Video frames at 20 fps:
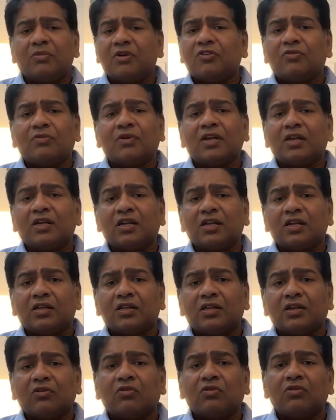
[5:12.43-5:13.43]
it is very clear
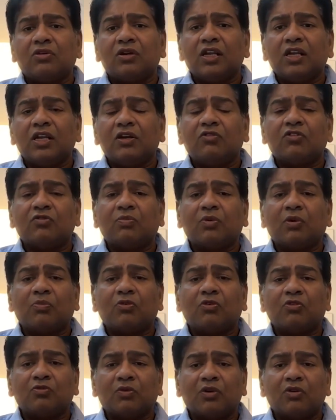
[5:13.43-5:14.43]
that only it was
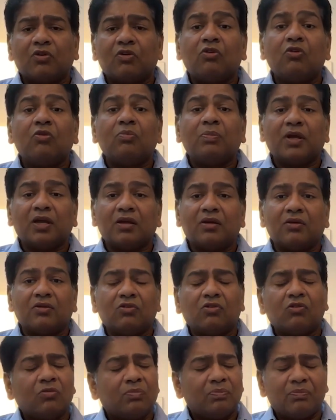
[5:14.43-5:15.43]
proposed for Group A,
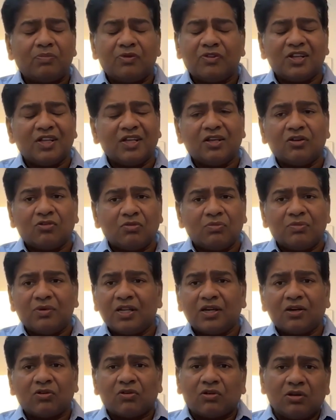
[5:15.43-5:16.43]
Group C, Group D
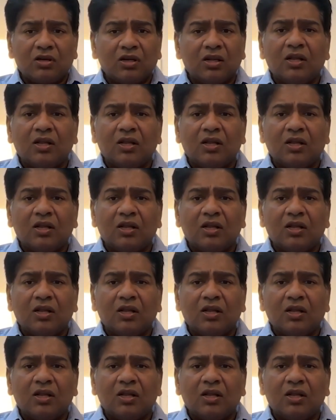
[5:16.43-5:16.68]
and all.